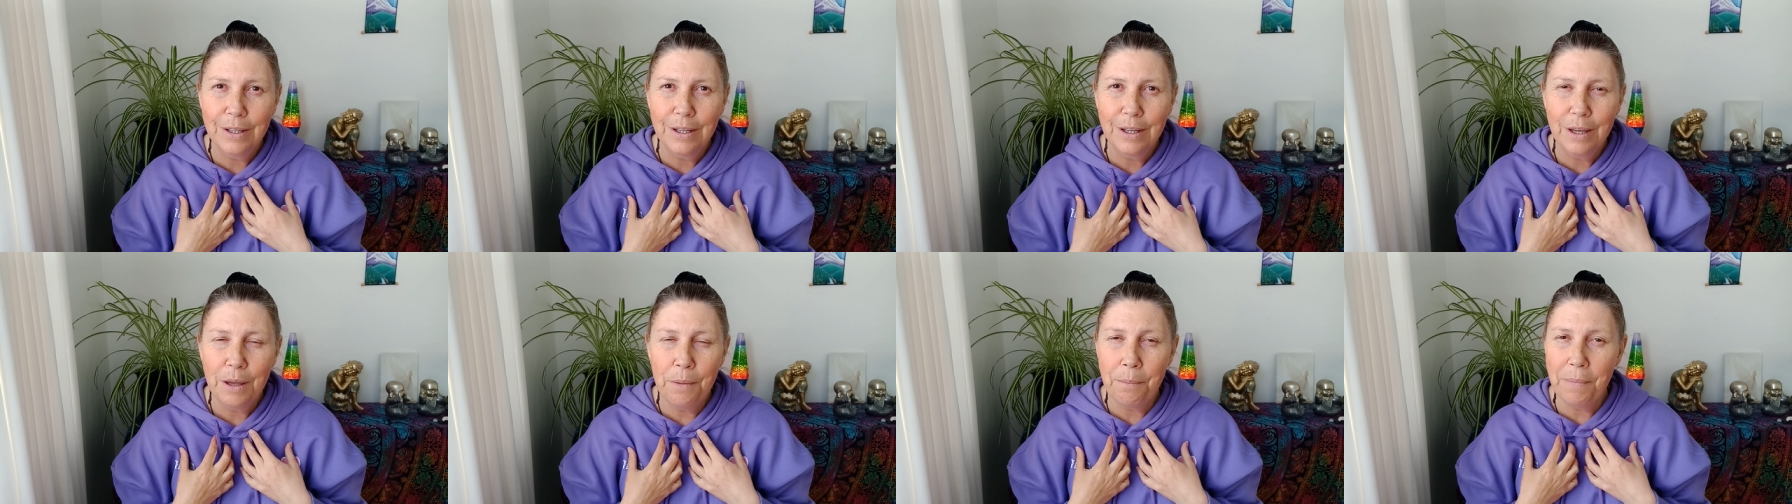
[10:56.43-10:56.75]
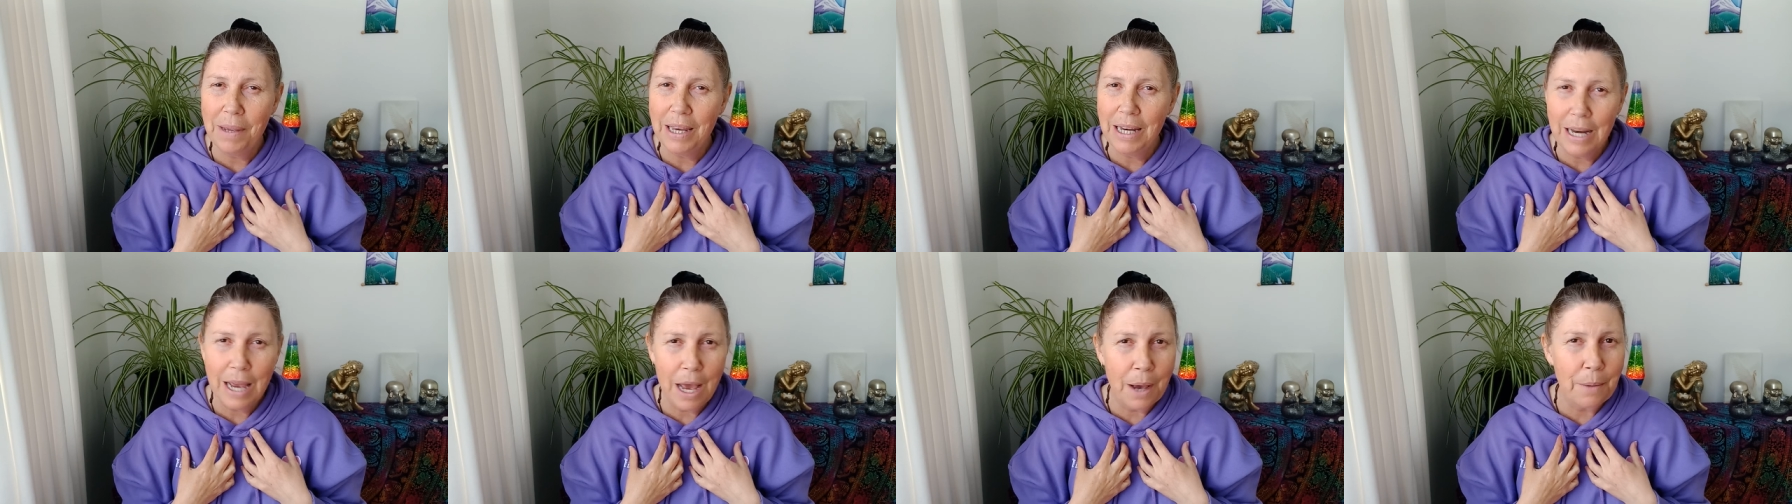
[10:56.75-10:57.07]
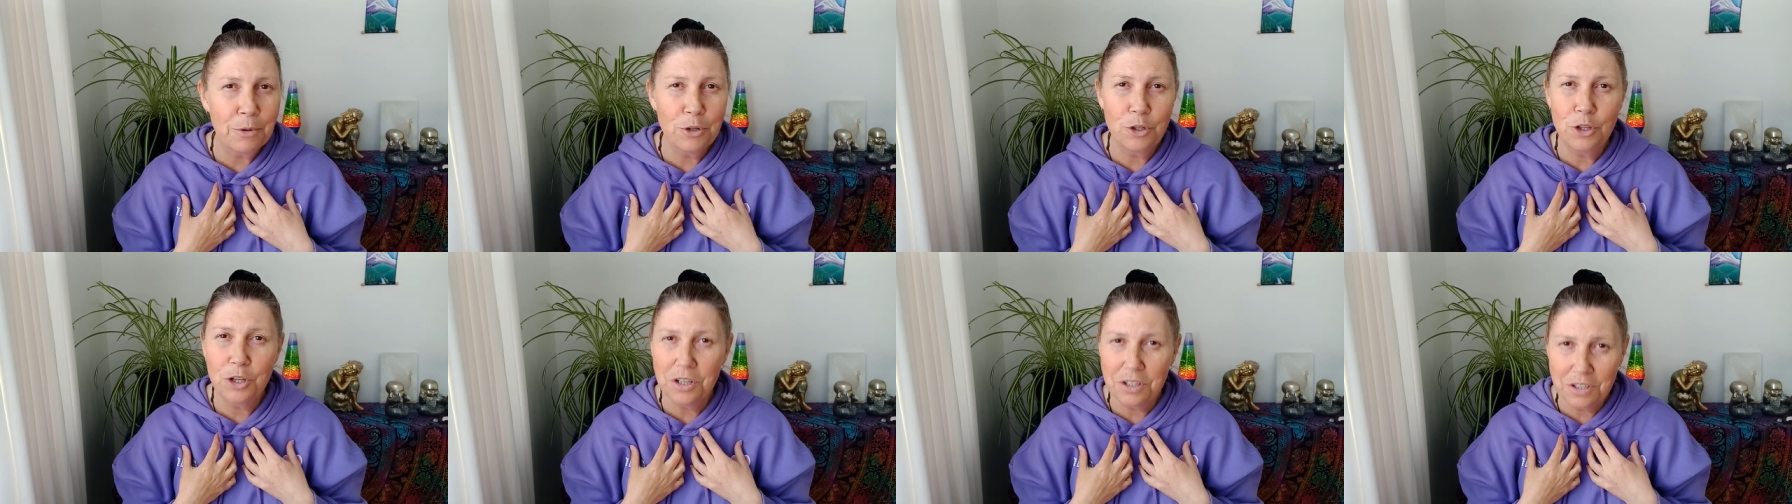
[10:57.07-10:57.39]
and being
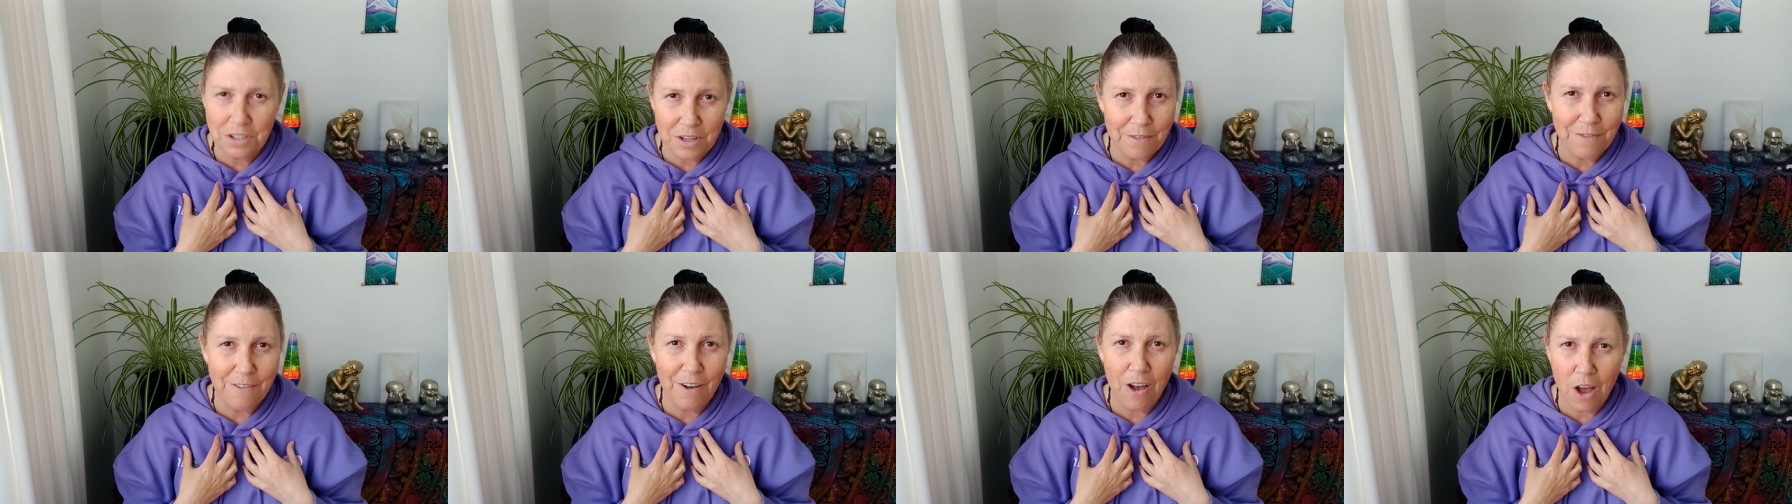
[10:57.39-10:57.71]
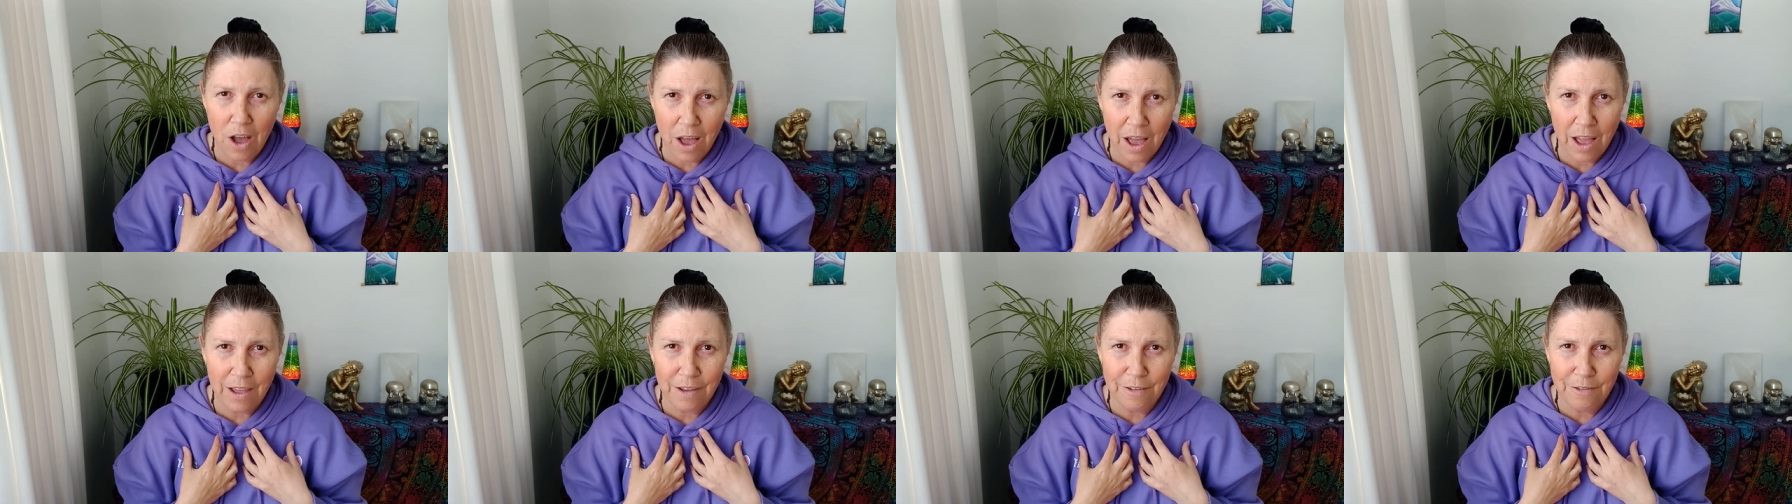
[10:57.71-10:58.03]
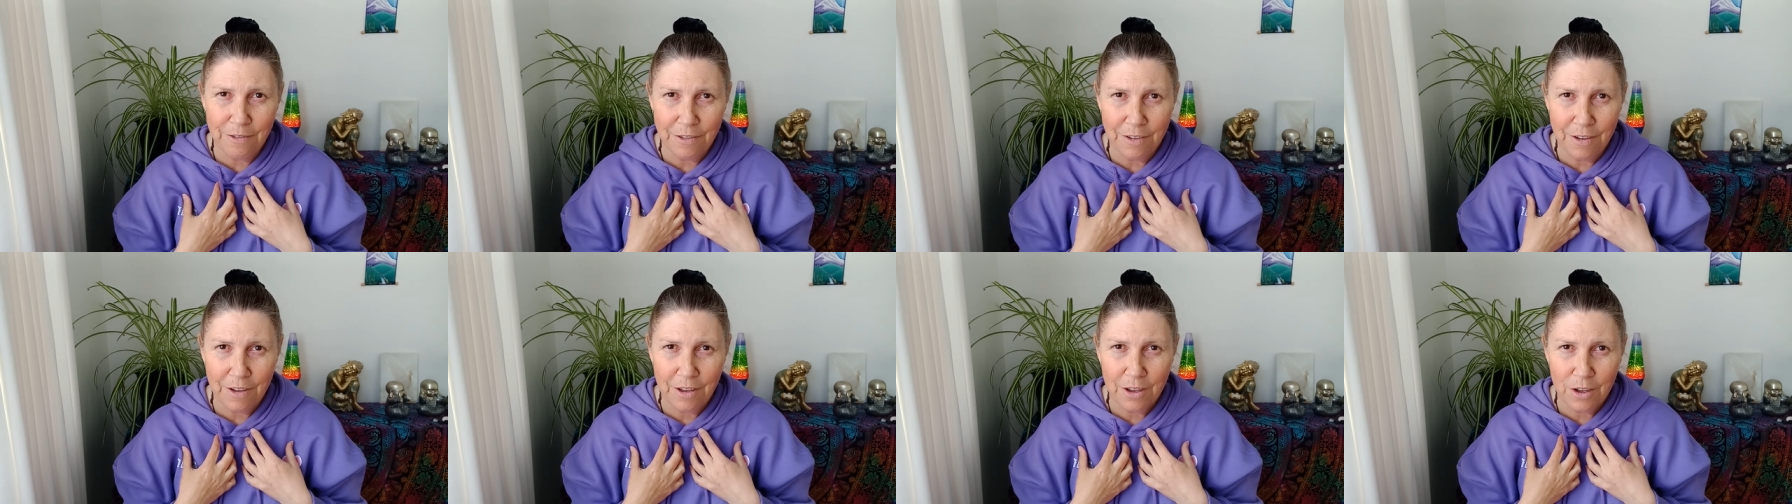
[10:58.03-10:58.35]
able to survive
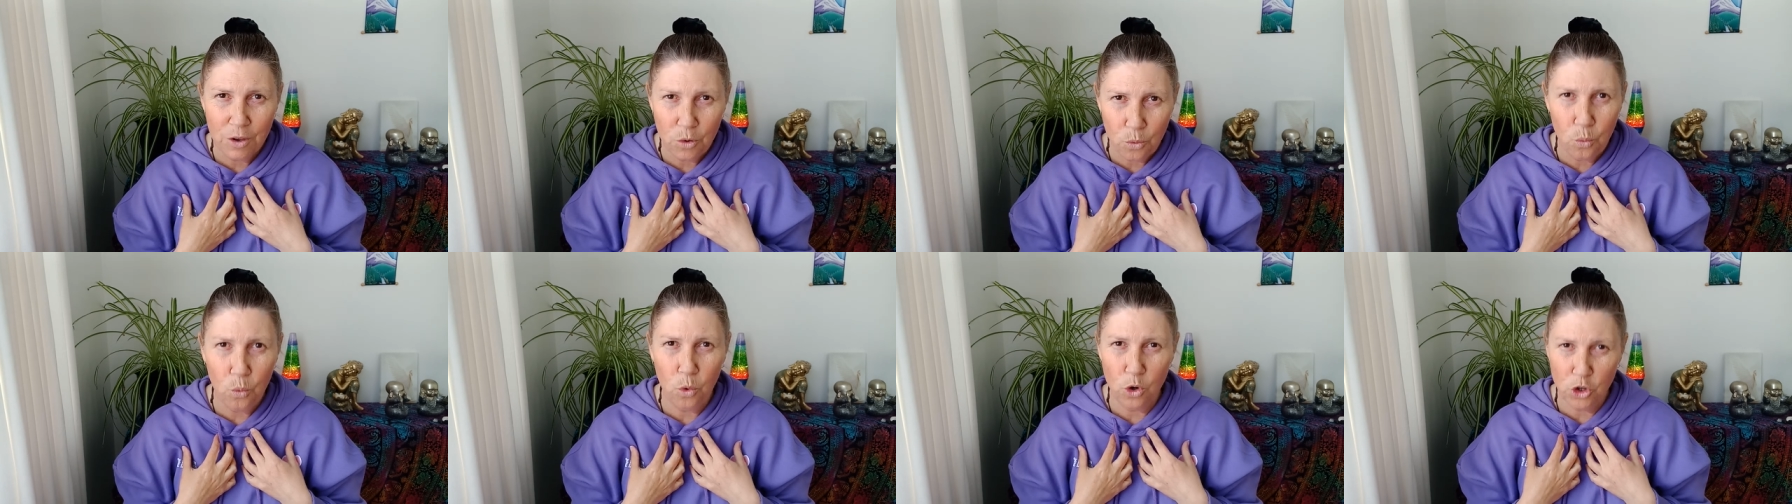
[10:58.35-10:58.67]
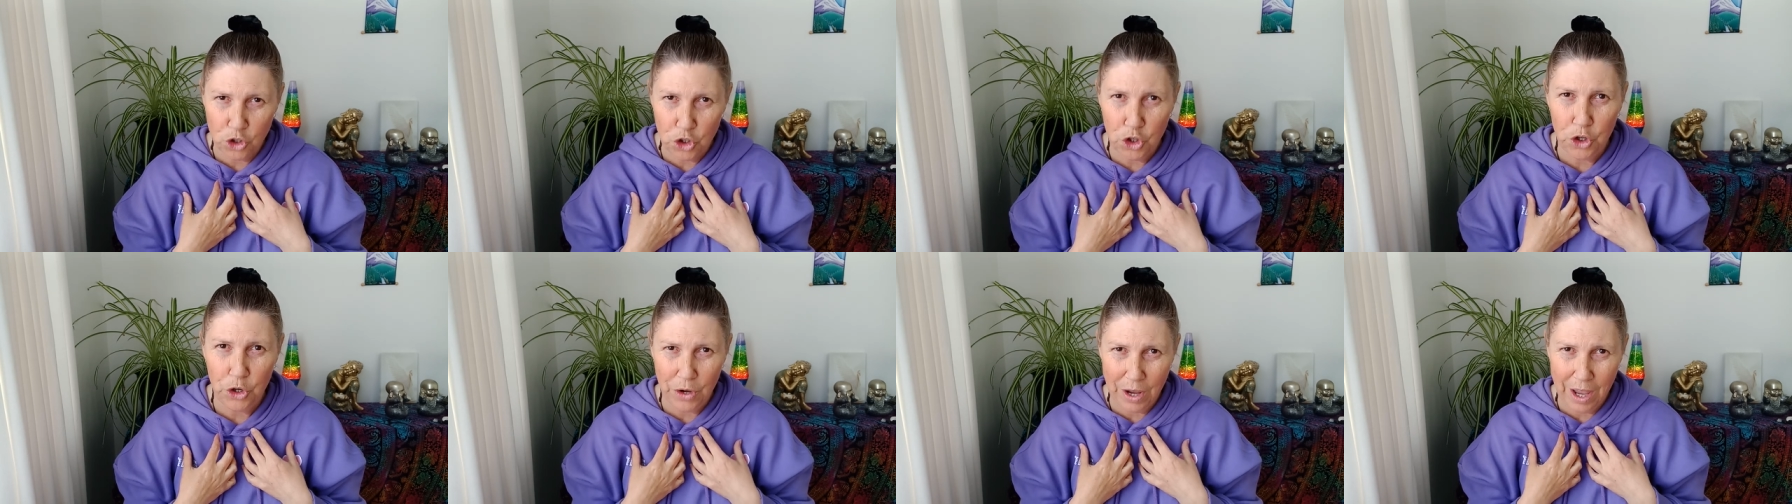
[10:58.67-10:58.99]
what you